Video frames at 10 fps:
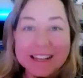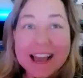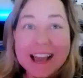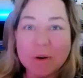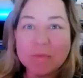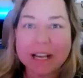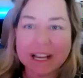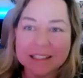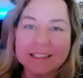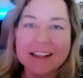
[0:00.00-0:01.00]
Yeah. Well,
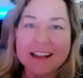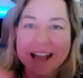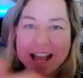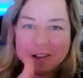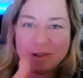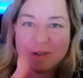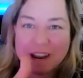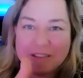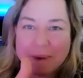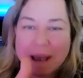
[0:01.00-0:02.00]
because as you
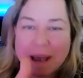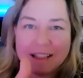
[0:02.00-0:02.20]
drive back,